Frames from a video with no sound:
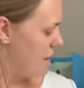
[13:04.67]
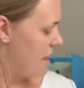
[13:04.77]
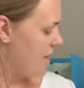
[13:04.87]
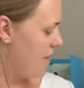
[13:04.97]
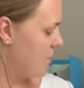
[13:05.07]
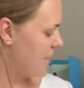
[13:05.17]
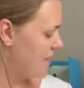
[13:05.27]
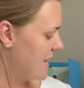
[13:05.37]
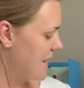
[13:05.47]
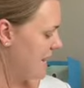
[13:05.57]
They were
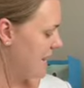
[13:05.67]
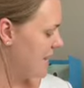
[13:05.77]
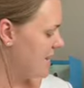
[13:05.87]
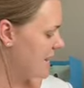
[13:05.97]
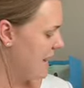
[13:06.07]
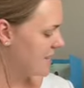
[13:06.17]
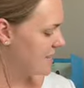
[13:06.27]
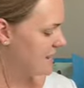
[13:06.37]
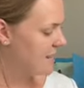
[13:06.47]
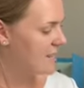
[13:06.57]
singing and
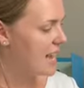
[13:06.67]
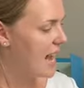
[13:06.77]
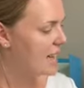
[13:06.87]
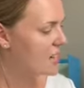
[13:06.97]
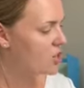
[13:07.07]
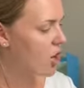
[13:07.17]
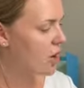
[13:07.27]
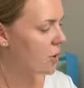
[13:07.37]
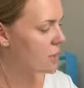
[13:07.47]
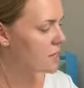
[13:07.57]
dancing and telling
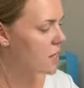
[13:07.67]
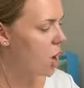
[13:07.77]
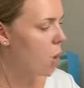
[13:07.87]
jokes.